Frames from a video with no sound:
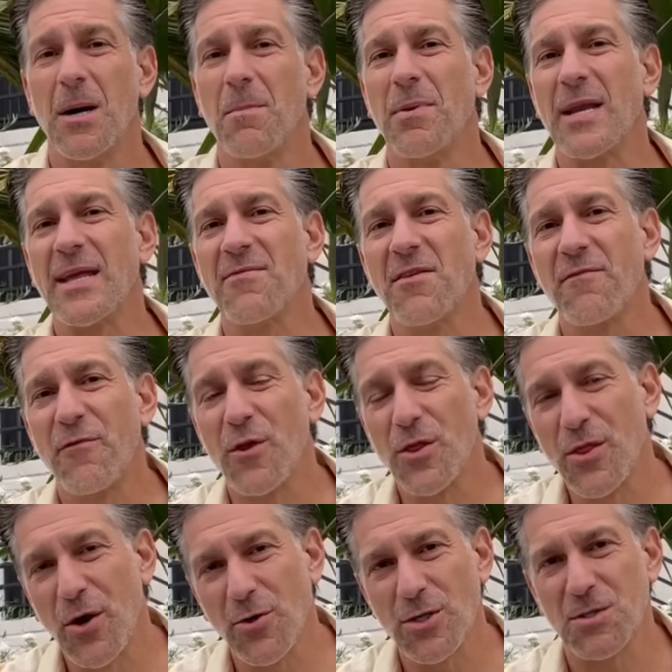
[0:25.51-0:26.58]
But even for
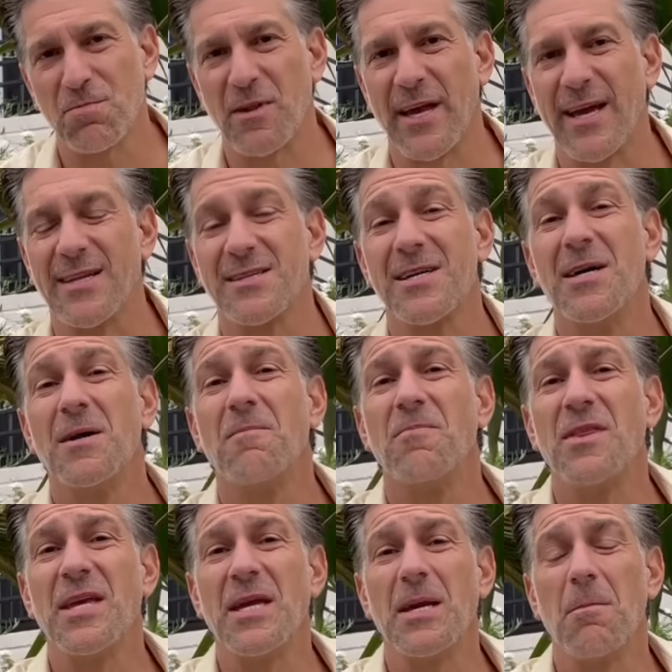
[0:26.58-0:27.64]
those plants,
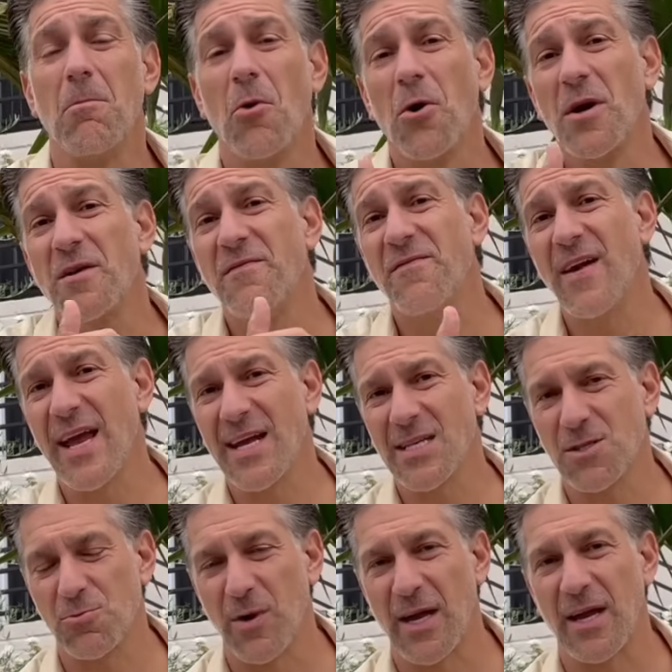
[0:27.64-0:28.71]
the more
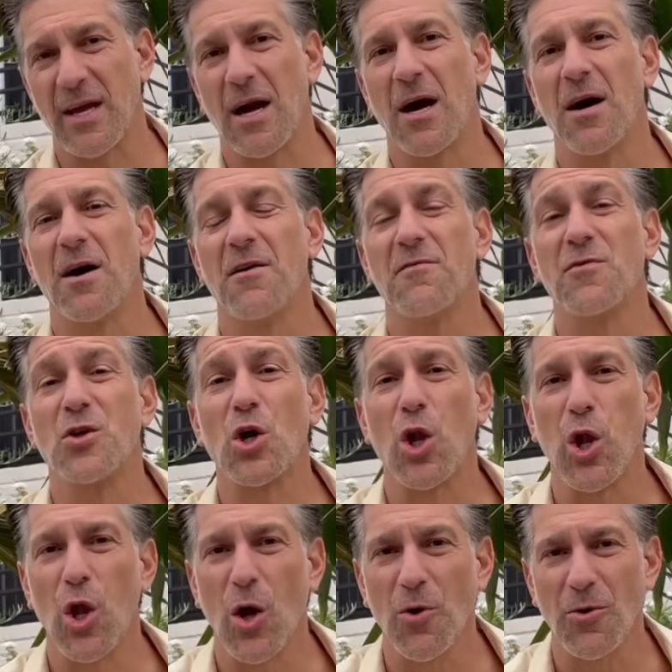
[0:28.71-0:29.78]
advanced way of
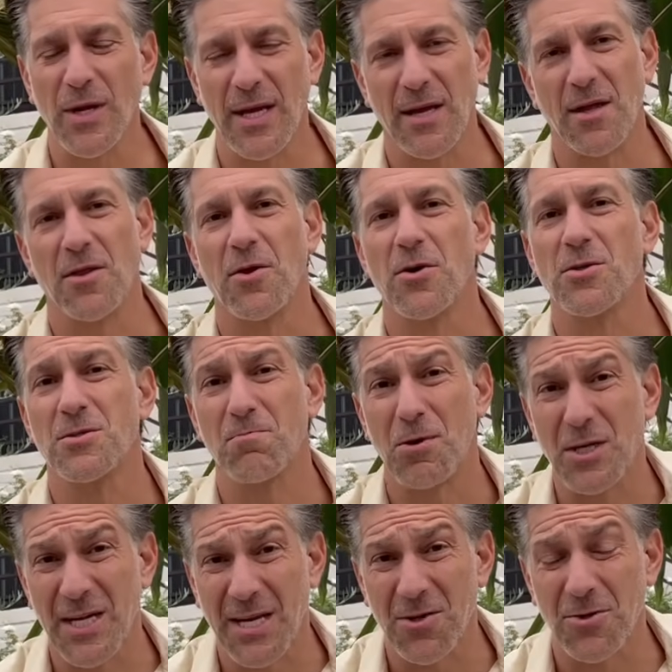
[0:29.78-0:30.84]
cloning those
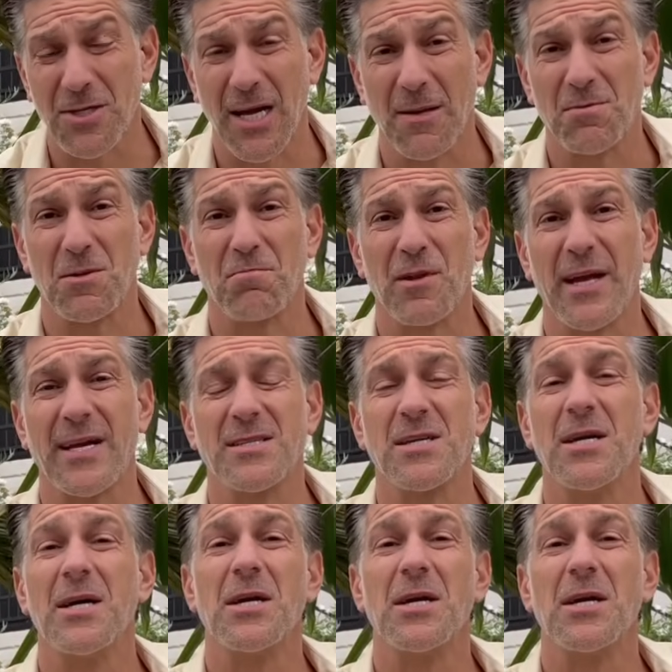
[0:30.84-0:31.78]
particular types of plants